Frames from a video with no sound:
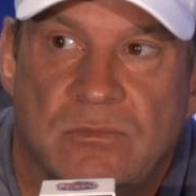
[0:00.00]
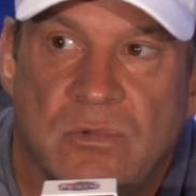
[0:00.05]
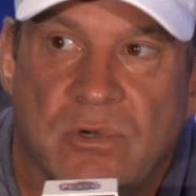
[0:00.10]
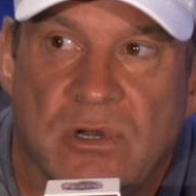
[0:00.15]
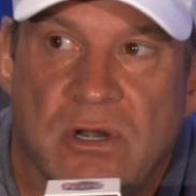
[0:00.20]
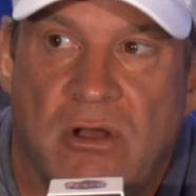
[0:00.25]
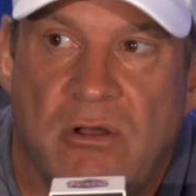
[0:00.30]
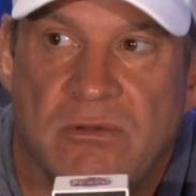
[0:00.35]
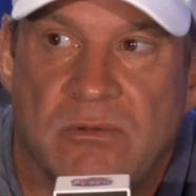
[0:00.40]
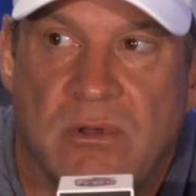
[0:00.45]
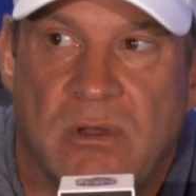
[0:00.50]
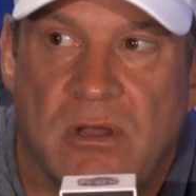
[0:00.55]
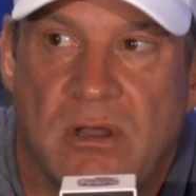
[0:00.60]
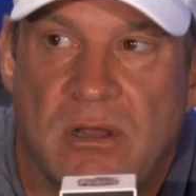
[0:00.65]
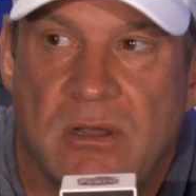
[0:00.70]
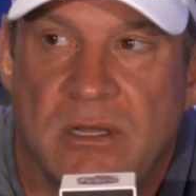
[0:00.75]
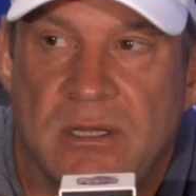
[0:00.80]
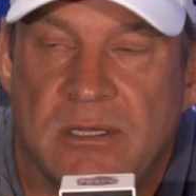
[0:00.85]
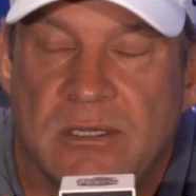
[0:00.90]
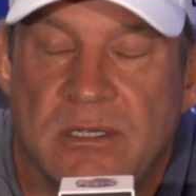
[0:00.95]
where it all
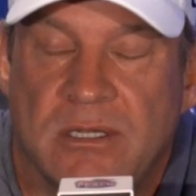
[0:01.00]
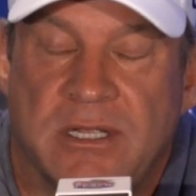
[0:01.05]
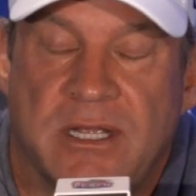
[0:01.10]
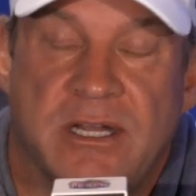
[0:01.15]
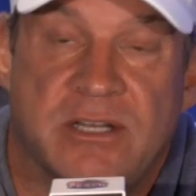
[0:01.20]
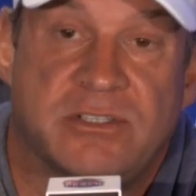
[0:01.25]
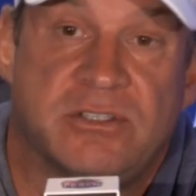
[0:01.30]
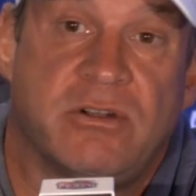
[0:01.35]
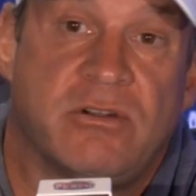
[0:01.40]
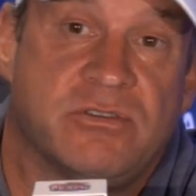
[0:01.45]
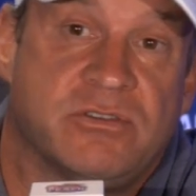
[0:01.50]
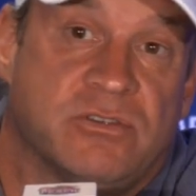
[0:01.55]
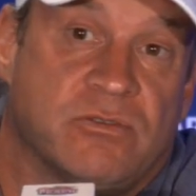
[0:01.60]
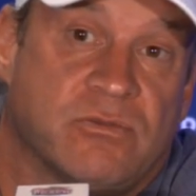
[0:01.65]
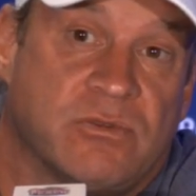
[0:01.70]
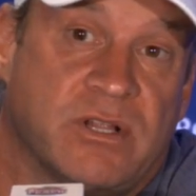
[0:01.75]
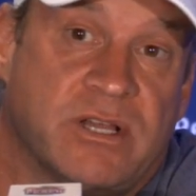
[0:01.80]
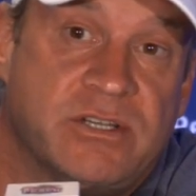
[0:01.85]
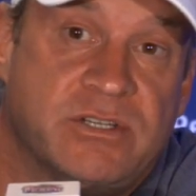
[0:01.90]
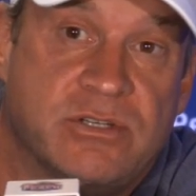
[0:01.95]
uh, kind of starts the
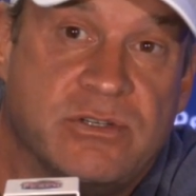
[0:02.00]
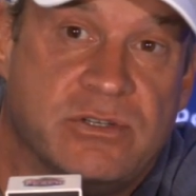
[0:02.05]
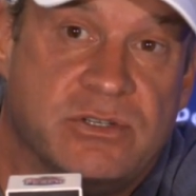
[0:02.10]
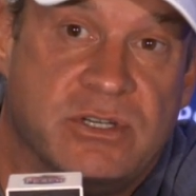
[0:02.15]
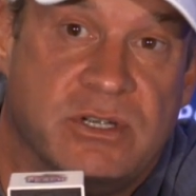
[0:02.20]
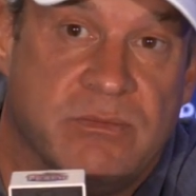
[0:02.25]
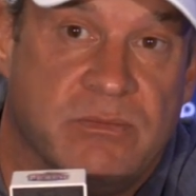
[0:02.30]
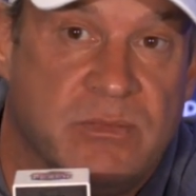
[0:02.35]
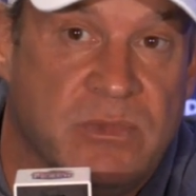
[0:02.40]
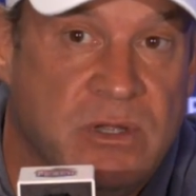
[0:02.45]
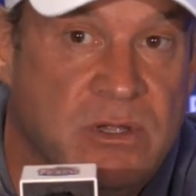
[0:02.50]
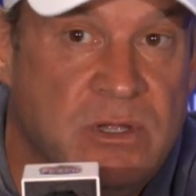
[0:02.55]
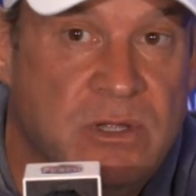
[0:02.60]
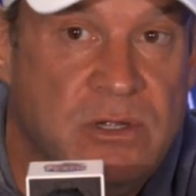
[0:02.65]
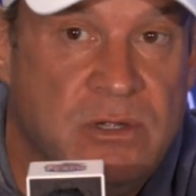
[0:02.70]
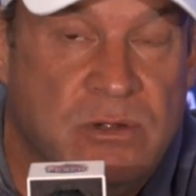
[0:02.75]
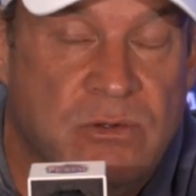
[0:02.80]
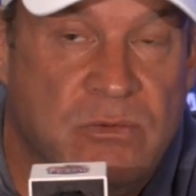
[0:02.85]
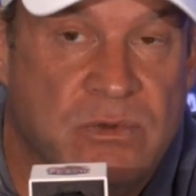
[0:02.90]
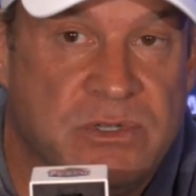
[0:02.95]
relationship
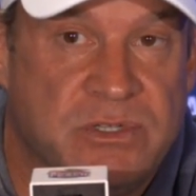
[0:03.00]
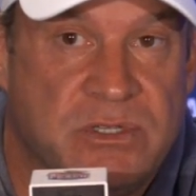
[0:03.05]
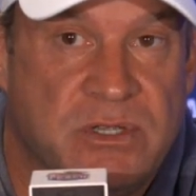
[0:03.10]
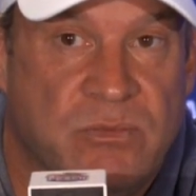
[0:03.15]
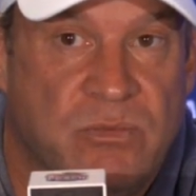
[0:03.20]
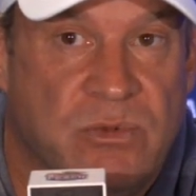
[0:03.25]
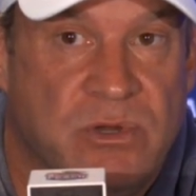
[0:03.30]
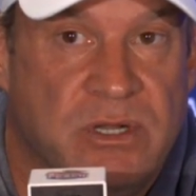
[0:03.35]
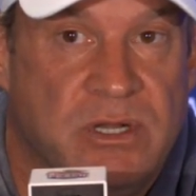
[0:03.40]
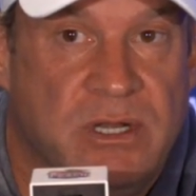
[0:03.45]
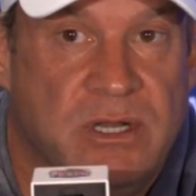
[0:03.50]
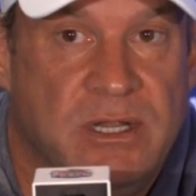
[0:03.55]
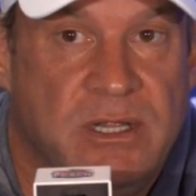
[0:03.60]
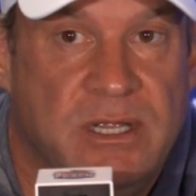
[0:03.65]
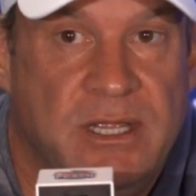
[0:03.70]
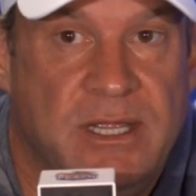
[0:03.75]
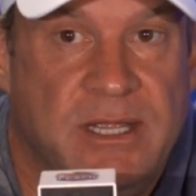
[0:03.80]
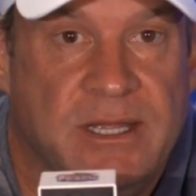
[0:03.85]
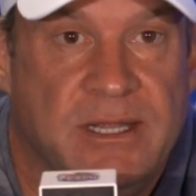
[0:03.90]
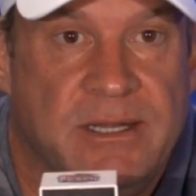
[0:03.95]
with someone.
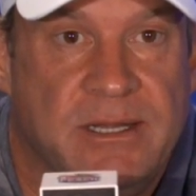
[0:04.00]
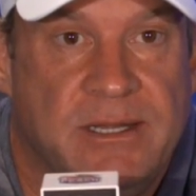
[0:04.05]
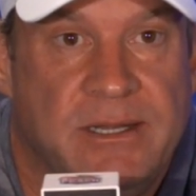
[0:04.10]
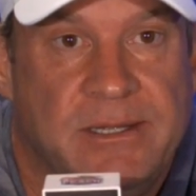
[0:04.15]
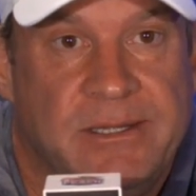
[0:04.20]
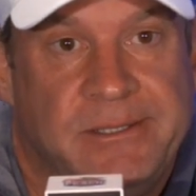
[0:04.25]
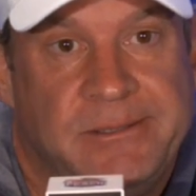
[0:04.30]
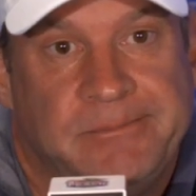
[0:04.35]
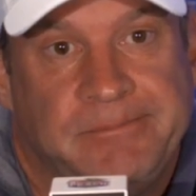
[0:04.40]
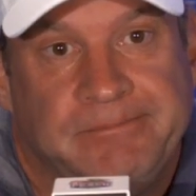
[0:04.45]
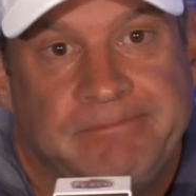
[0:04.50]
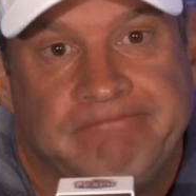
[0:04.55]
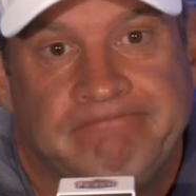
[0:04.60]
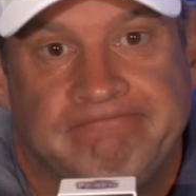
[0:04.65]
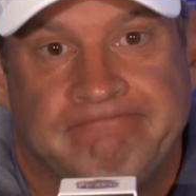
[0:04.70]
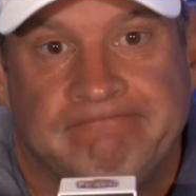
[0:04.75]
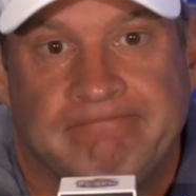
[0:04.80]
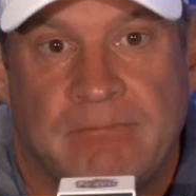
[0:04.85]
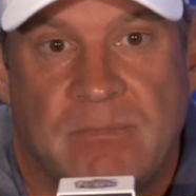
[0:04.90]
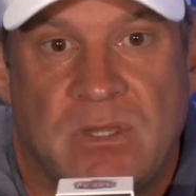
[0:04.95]
And, um,
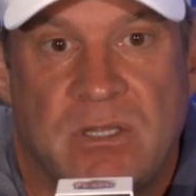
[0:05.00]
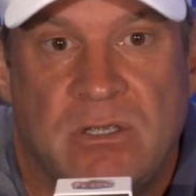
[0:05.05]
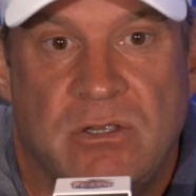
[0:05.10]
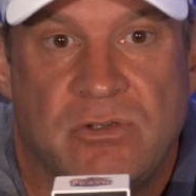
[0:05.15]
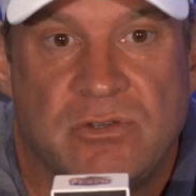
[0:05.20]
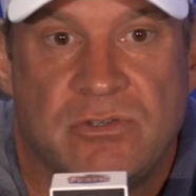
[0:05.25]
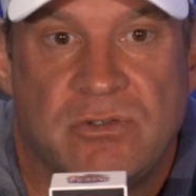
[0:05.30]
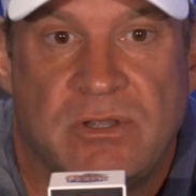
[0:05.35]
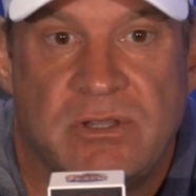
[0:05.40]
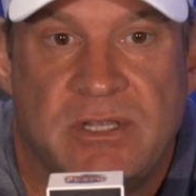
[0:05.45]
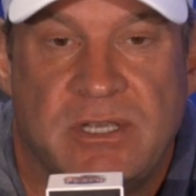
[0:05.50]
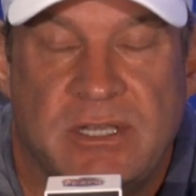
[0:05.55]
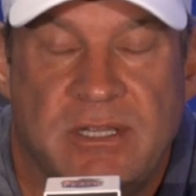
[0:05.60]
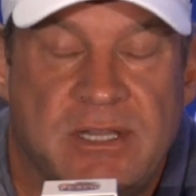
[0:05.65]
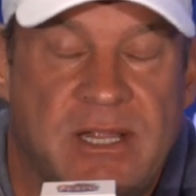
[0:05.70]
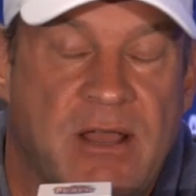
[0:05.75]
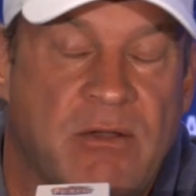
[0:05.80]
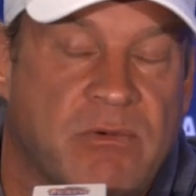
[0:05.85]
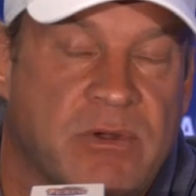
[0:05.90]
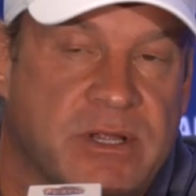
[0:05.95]
you know, so I think in
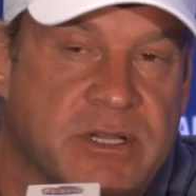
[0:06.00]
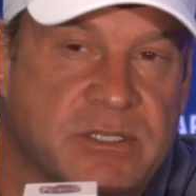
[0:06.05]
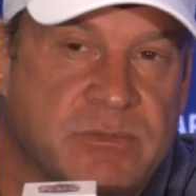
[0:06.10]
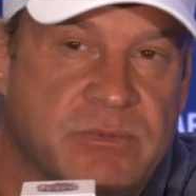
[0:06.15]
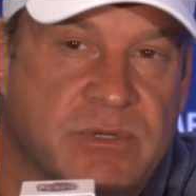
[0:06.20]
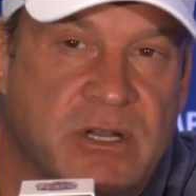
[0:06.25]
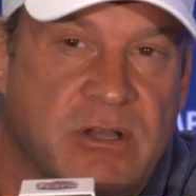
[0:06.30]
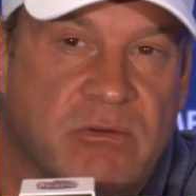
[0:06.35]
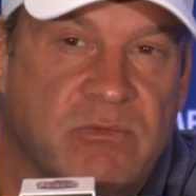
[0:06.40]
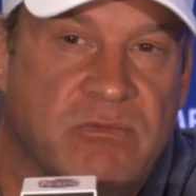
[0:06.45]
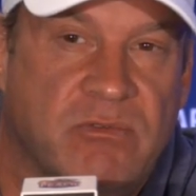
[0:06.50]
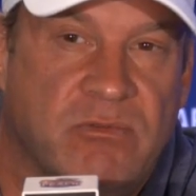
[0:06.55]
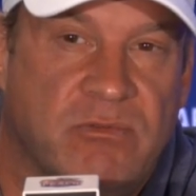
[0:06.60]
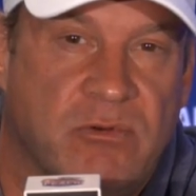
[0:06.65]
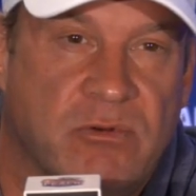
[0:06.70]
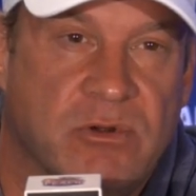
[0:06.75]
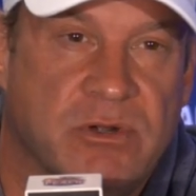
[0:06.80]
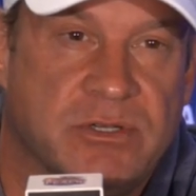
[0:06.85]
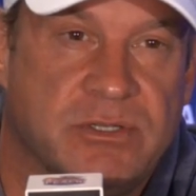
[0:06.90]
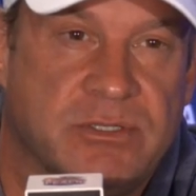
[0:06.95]
that way it's been helpful
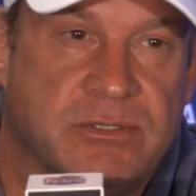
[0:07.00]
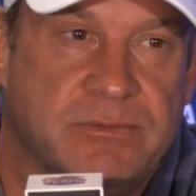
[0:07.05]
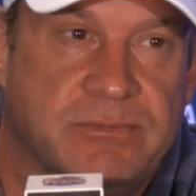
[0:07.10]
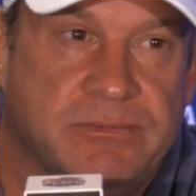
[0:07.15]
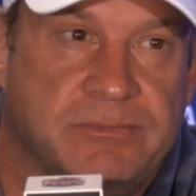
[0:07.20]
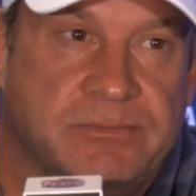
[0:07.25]
for us.